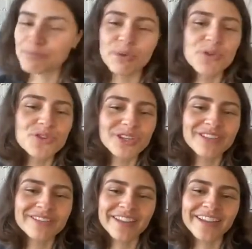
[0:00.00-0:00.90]
bougie
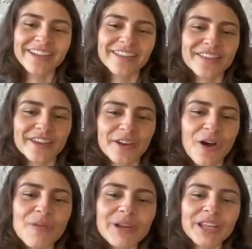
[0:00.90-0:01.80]
thing that
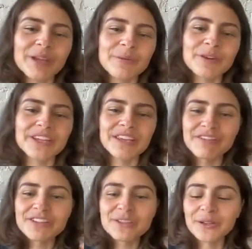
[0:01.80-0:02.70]
nobody would
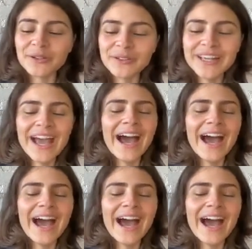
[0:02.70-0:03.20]
ever do,